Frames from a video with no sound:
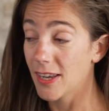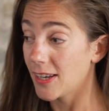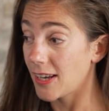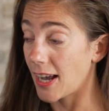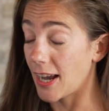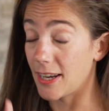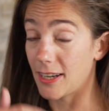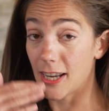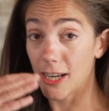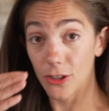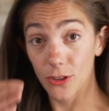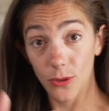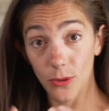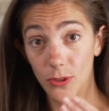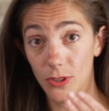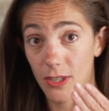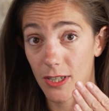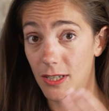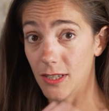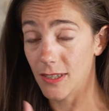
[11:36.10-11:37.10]
And I do
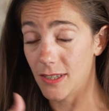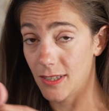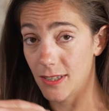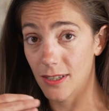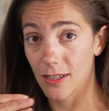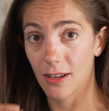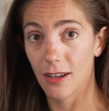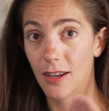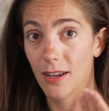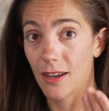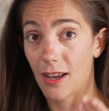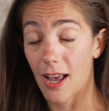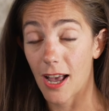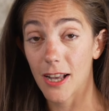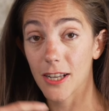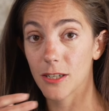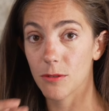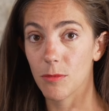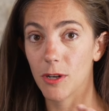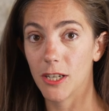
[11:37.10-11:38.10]
this
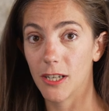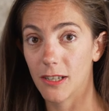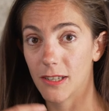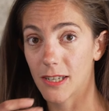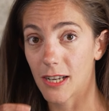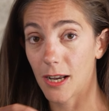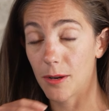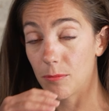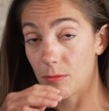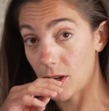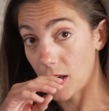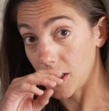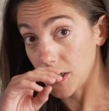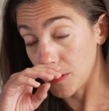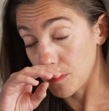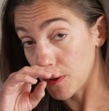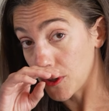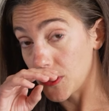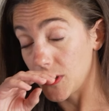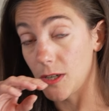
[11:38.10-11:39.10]
as many times
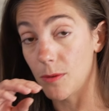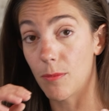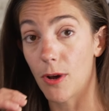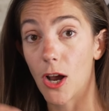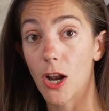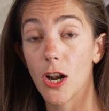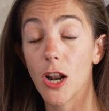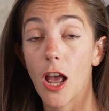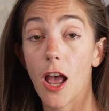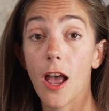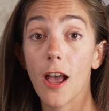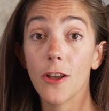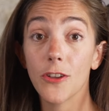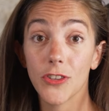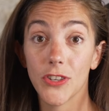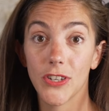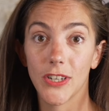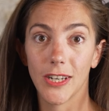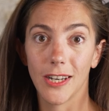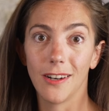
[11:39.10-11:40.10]
as possible
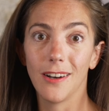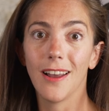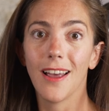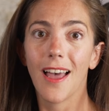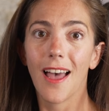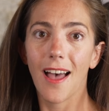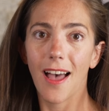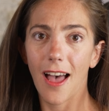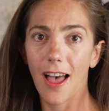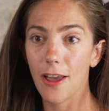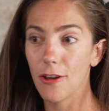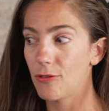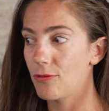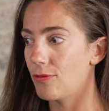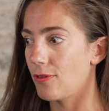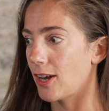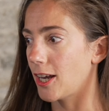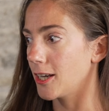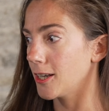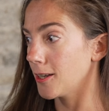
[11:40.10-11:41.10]
until I
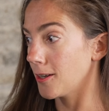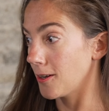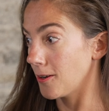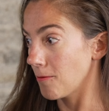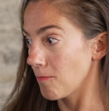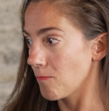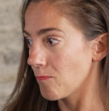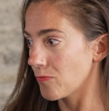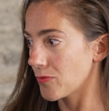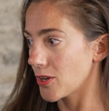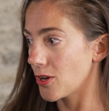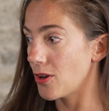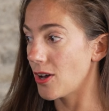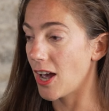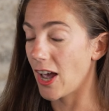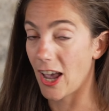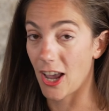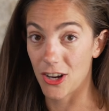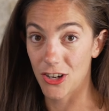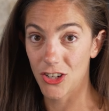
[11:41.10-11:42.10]
find a
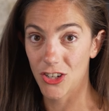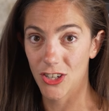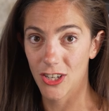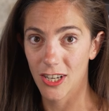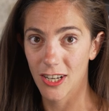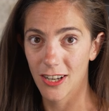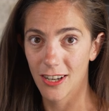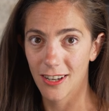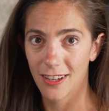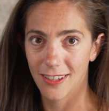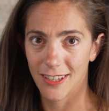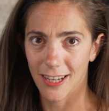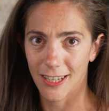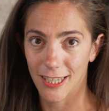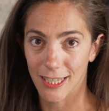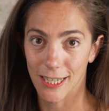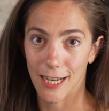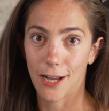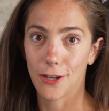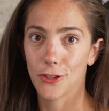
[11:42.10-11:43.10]
hash that
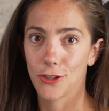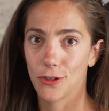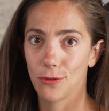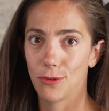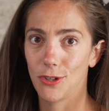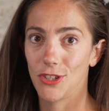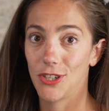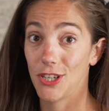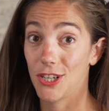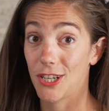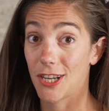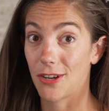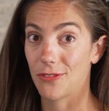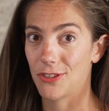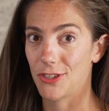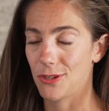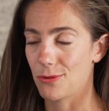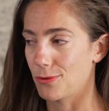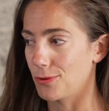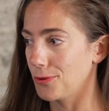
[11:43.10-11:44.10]
starts with
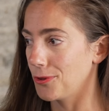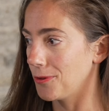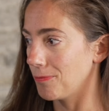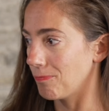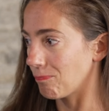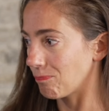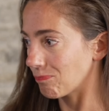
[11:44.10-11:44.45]
enough zeros.